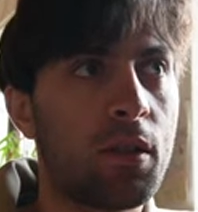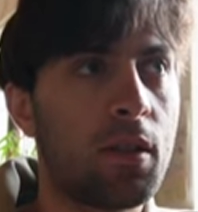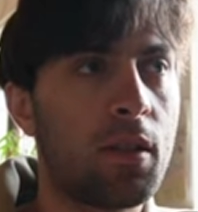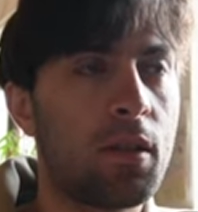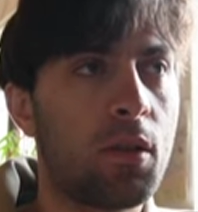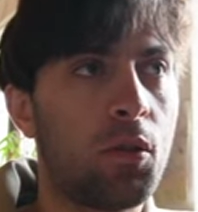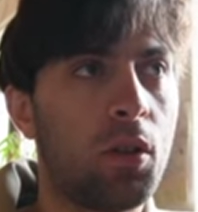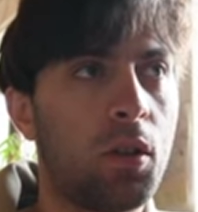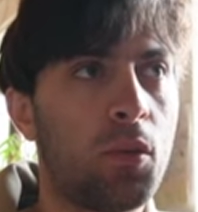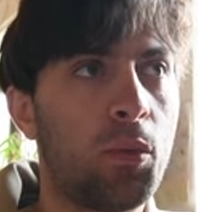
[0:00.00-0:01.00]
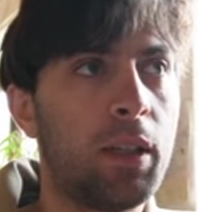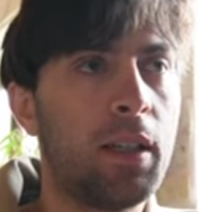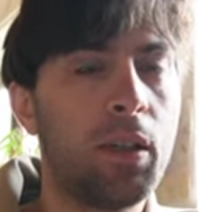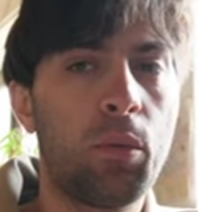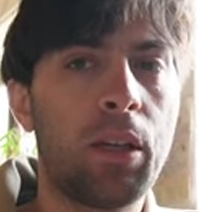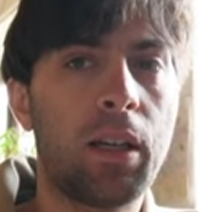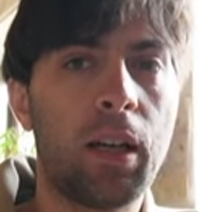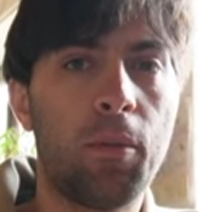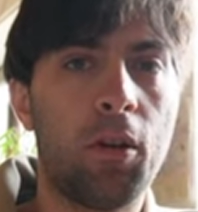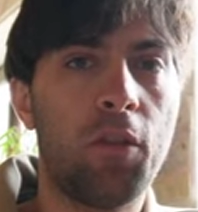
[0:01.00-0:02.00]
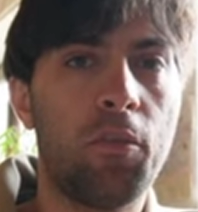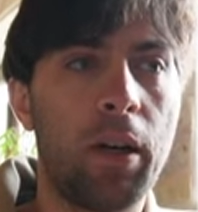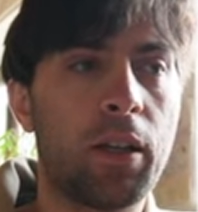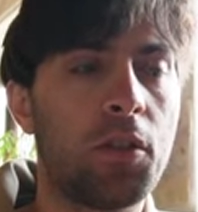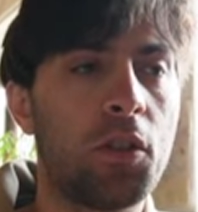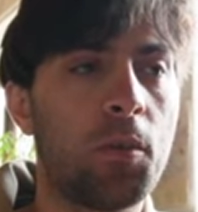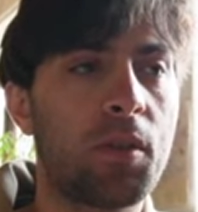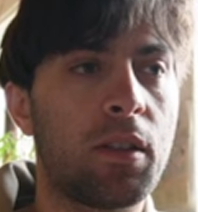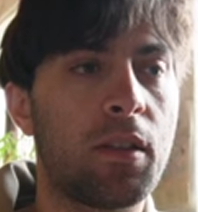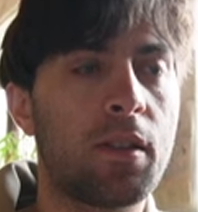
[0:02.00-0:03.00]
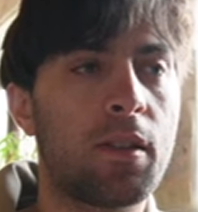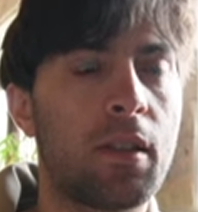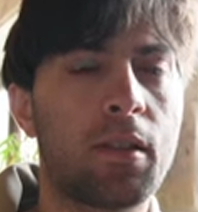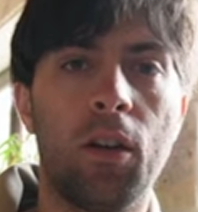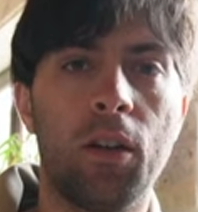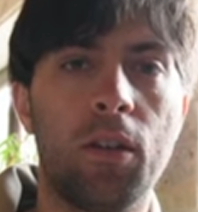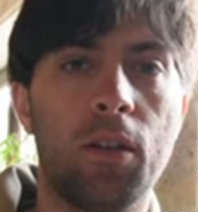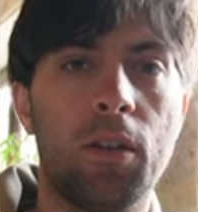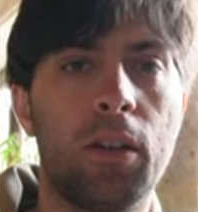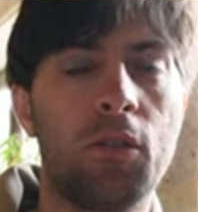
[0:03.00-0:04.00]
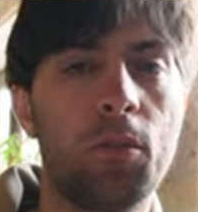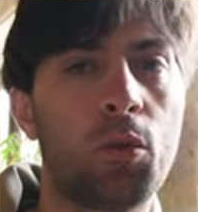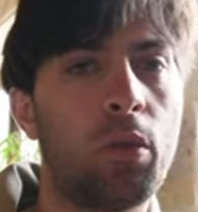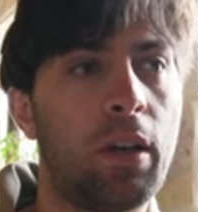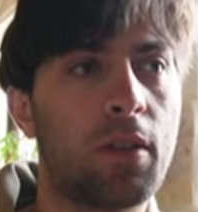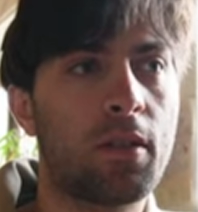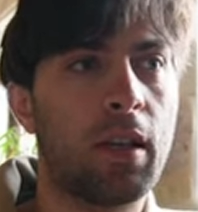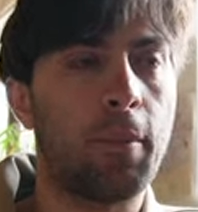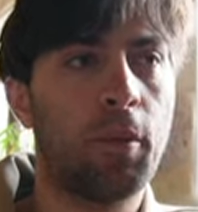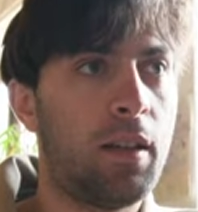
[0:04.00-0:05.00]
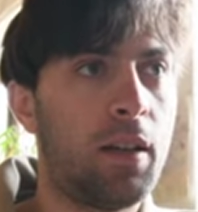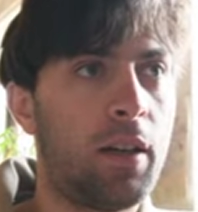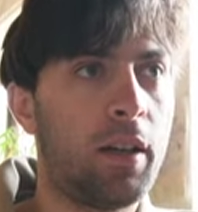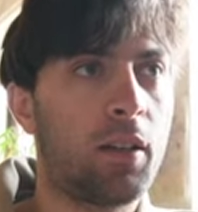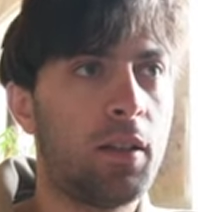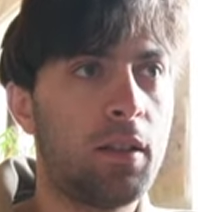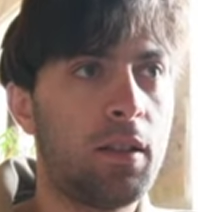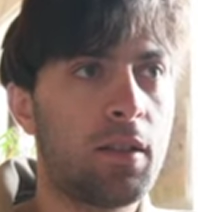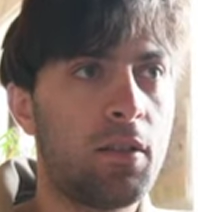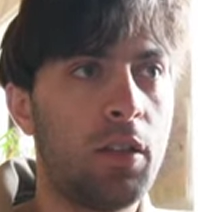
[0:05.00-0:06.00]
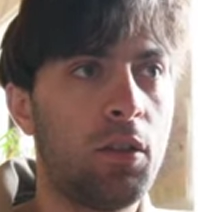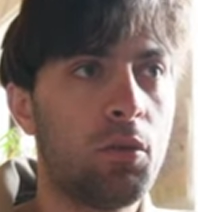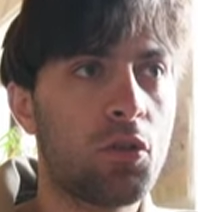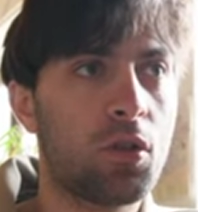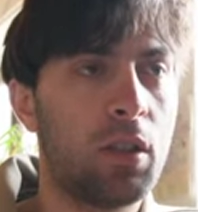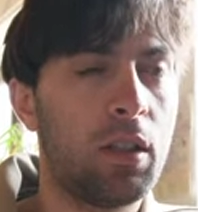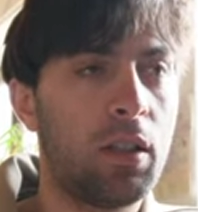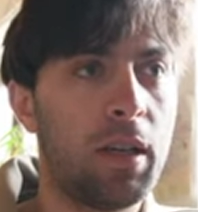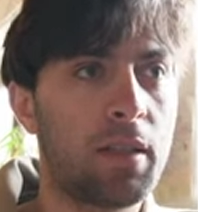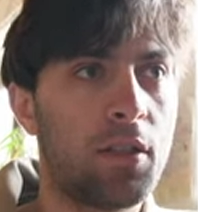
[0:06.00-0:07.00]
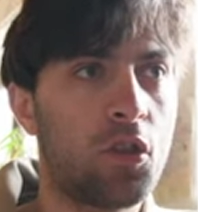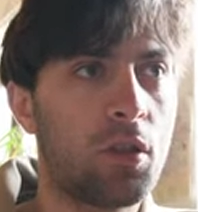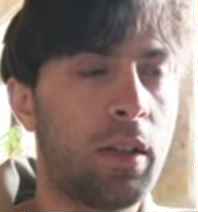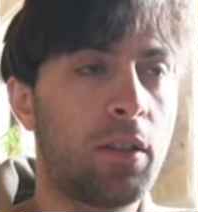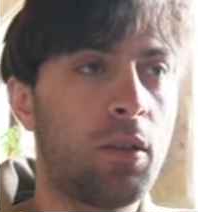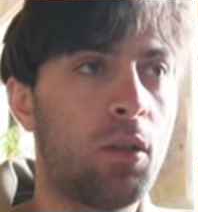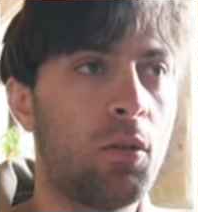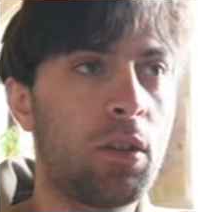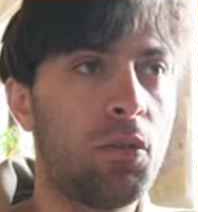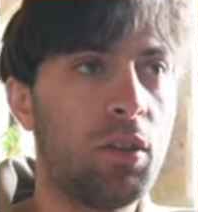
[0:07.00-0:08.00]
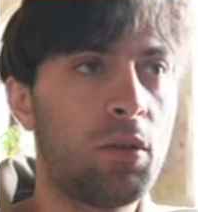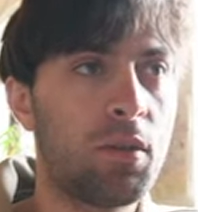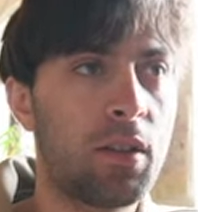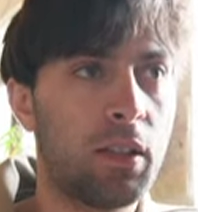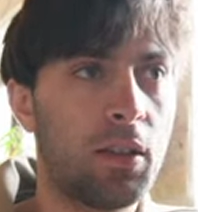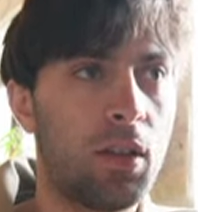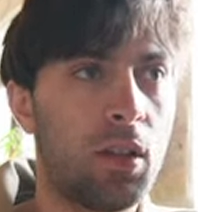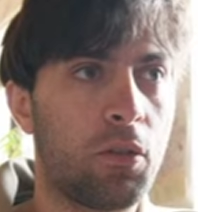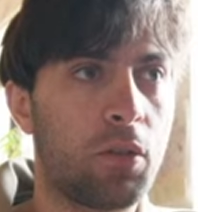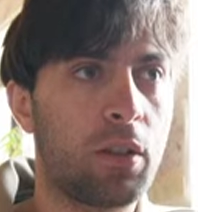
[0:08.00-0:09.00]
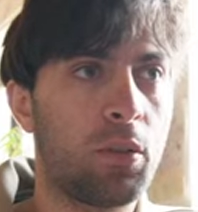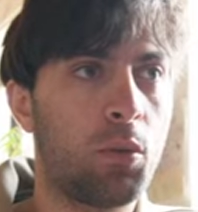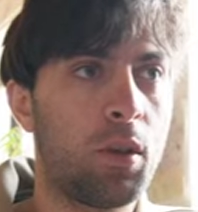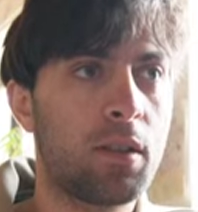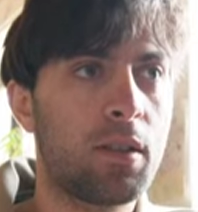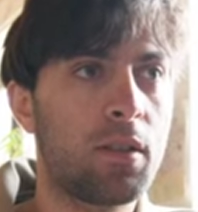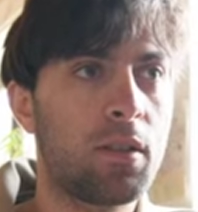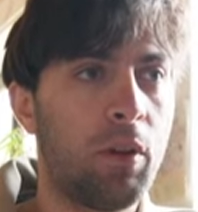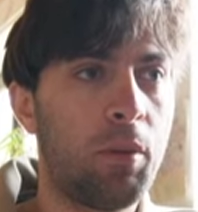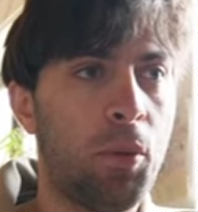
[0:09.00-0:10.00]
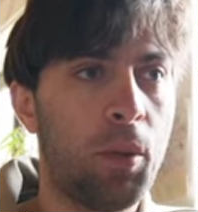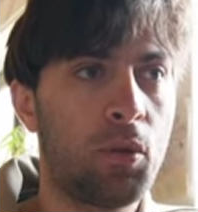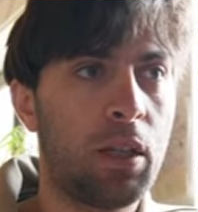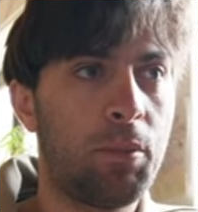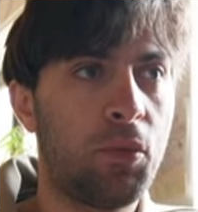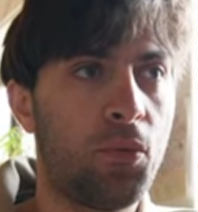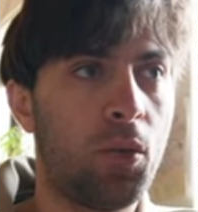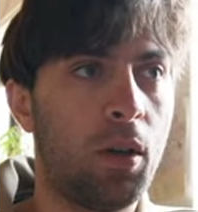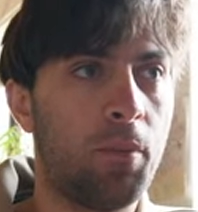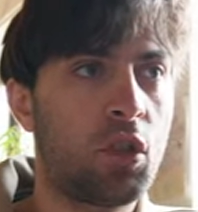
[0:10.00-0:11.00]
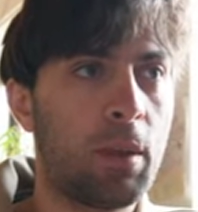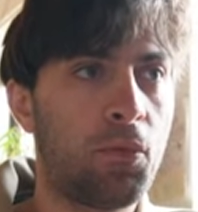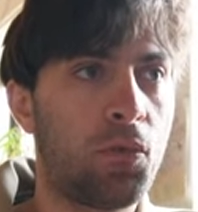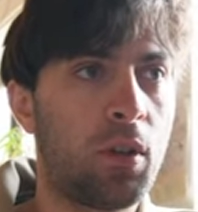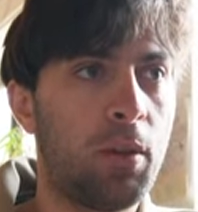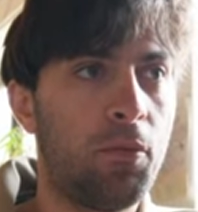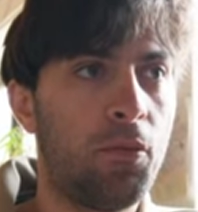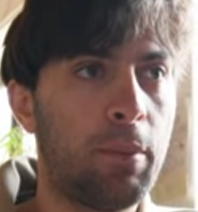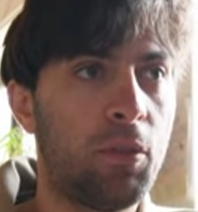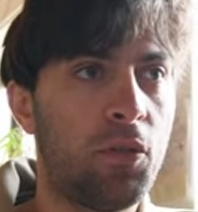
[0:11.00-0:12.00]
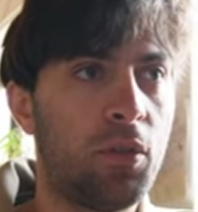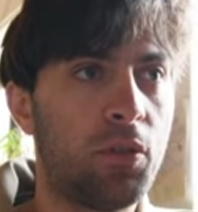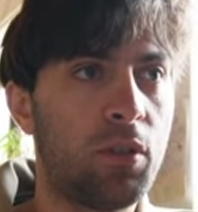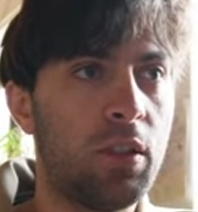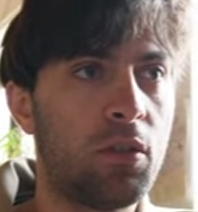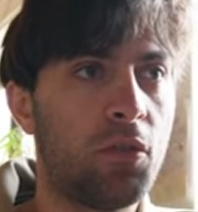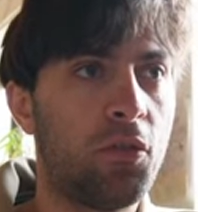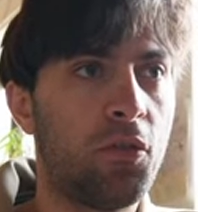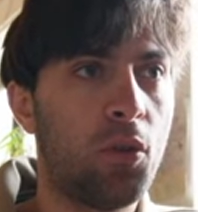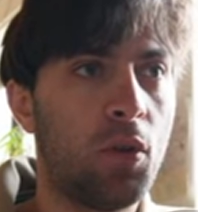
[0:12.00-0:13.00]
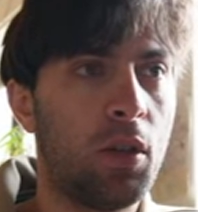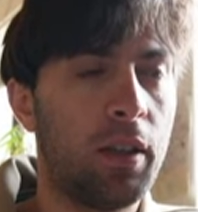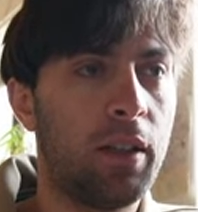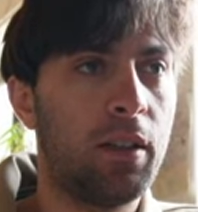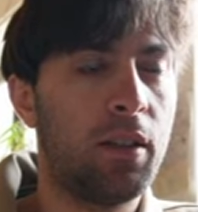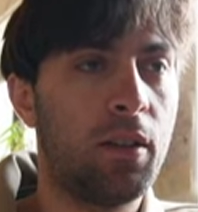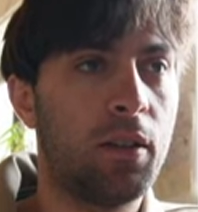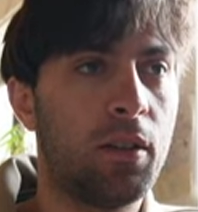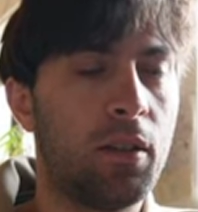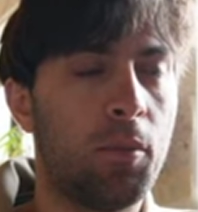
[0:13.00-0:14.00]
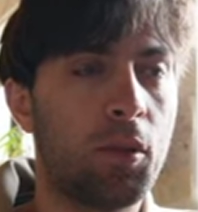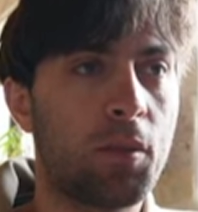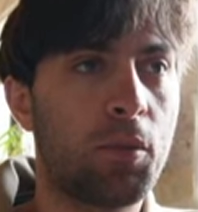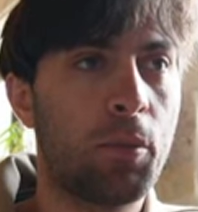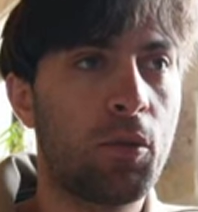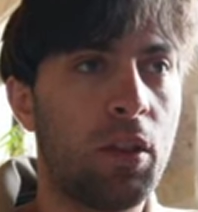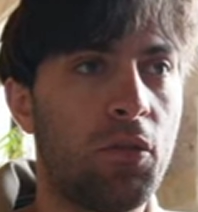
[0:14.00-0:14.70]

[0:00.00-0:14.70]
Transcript: the so-called weekly recap of my YouTube statistics on the YouTube Creators app. There I got this unusual message that an older video is taking off that wasn't very popular before. Jumped from number 15 to 4 in the most popular